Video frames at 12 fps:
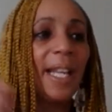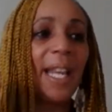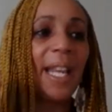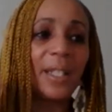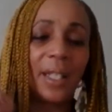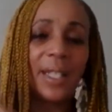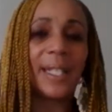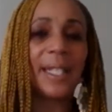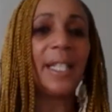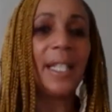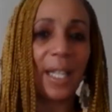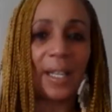can
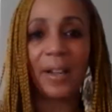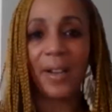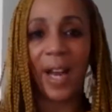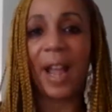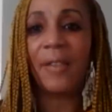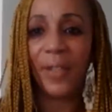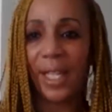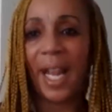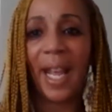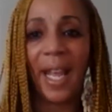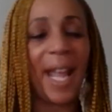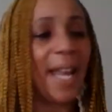sit here every
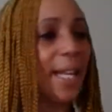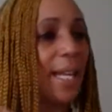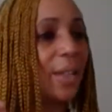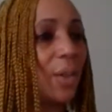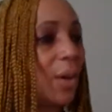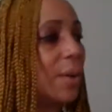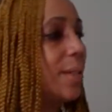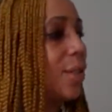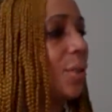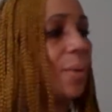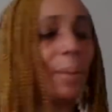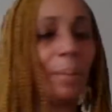day and
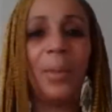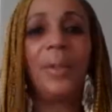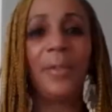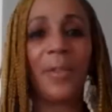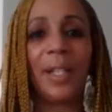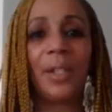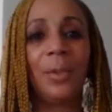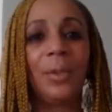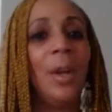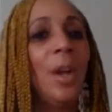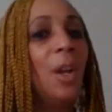encourage you and motivate you,